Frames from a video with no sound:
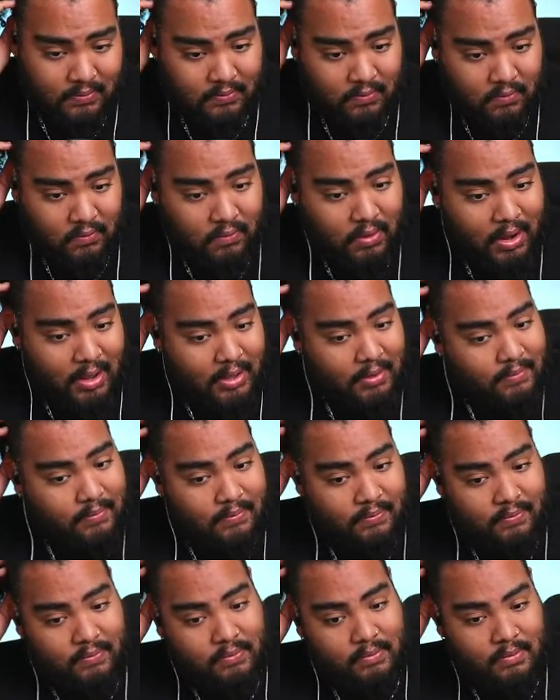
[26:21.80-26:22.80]
right?
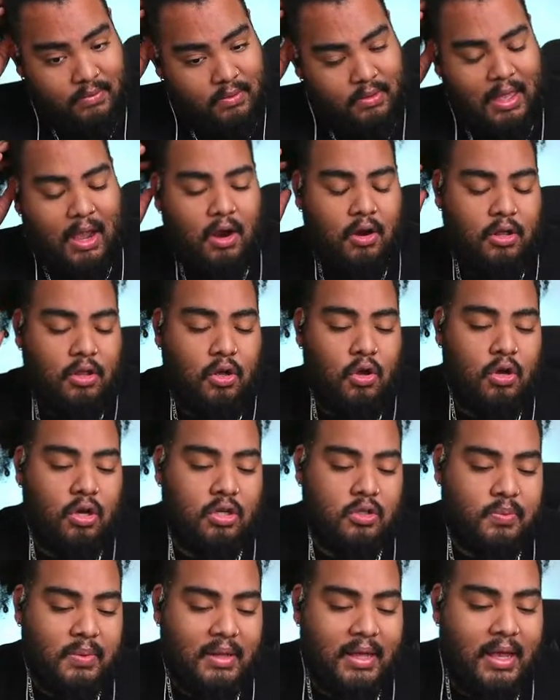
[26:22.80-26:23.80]
Not early August,
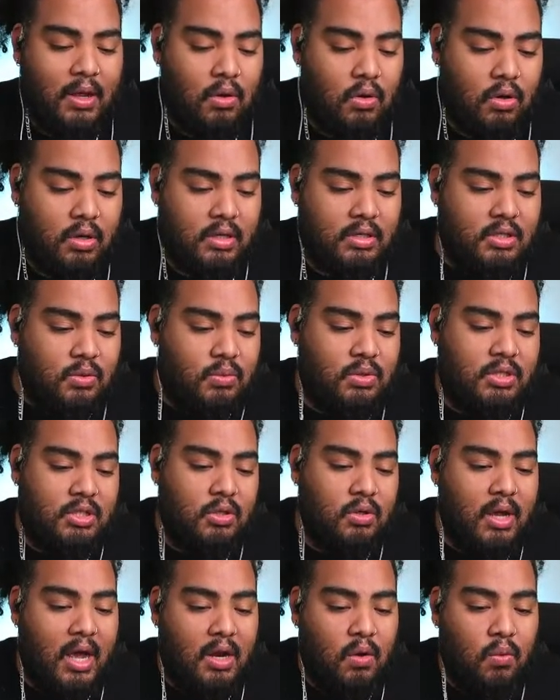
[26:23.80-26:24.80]
but late August. It was still
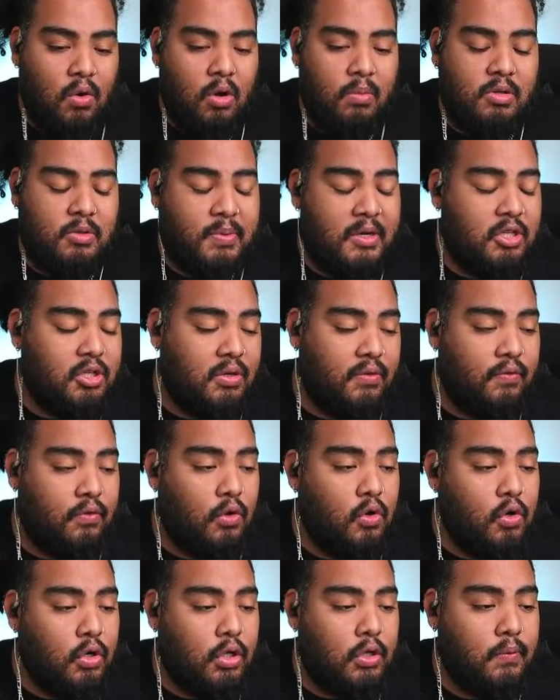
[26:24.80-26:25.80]
kind of warm, especially in
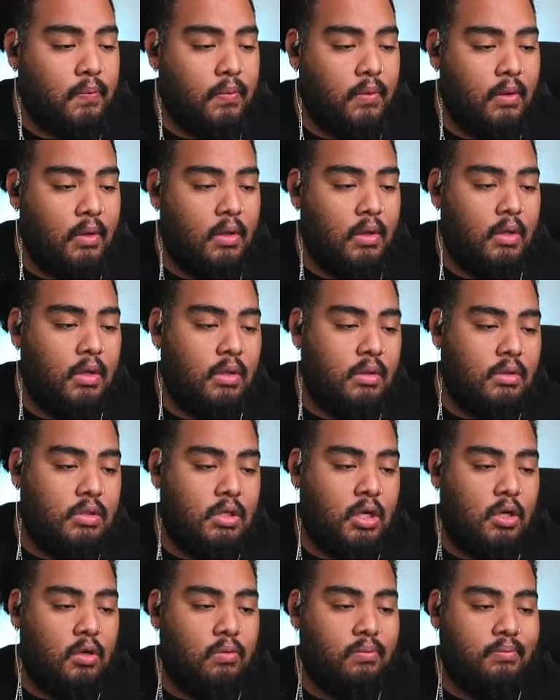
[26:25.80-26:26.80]
Florida.
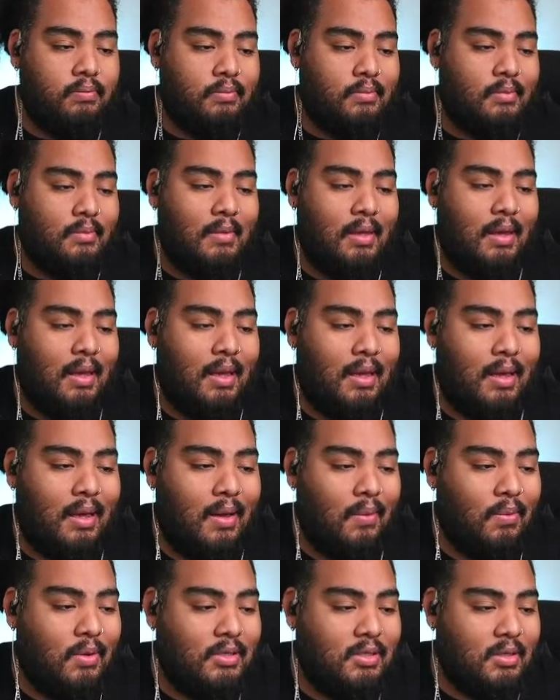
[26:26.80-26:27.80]
So I
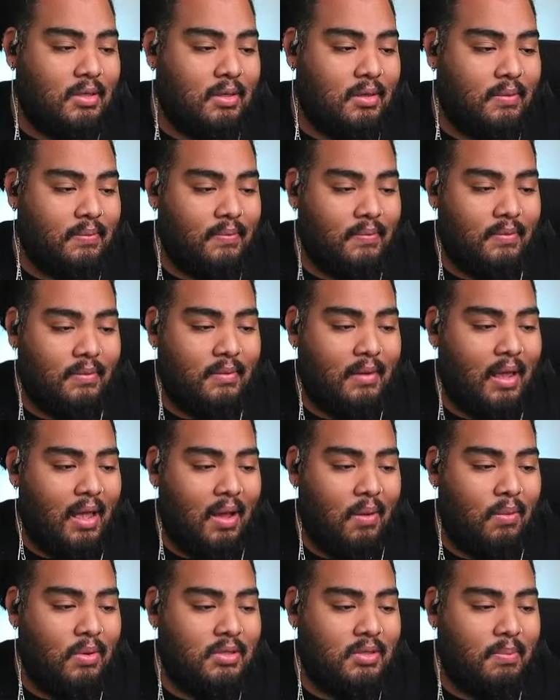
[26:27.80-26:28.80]
wasn't
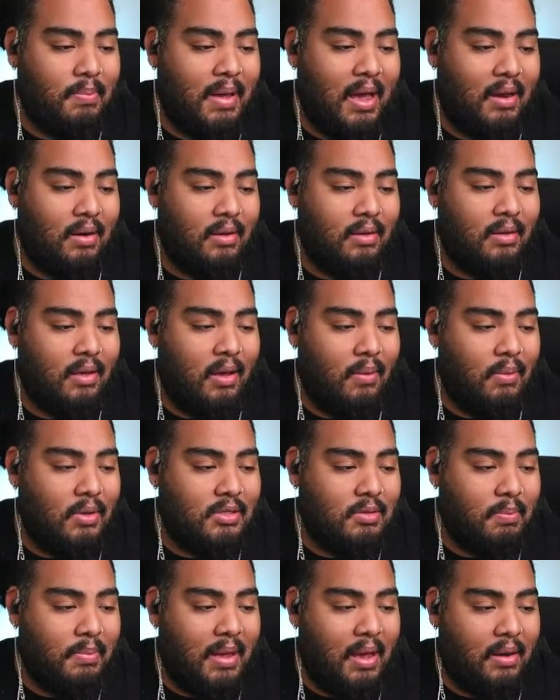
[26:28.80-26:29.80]
about it.
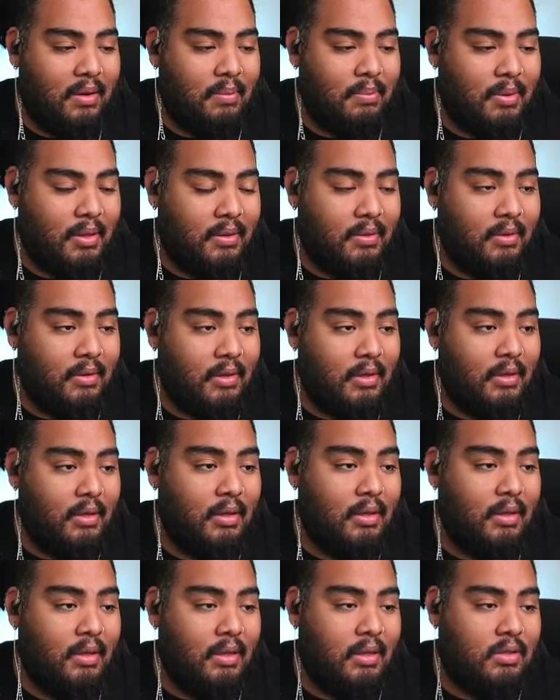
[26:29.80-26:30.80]
But
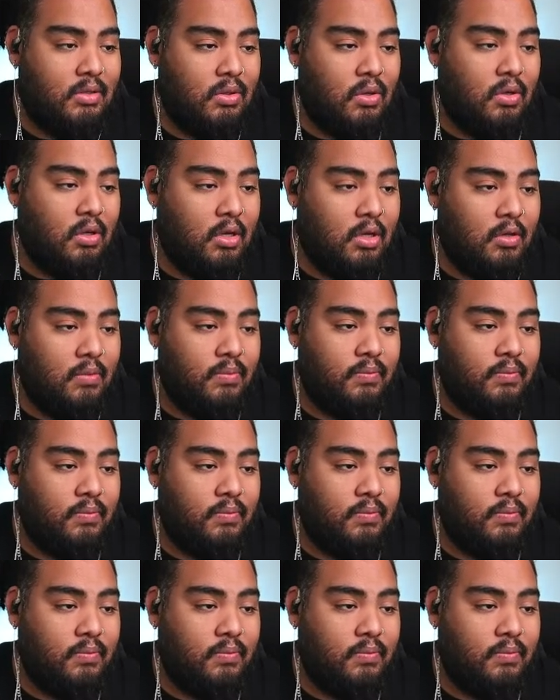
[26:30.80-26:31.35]
it's all good.